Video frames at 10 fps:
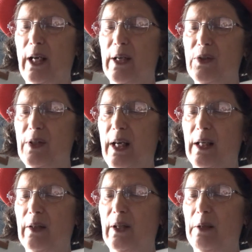I said,
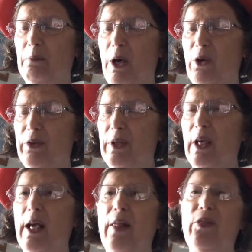and then mouthed,
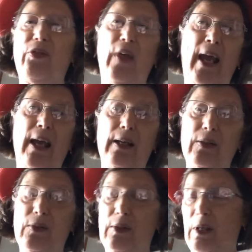thanks,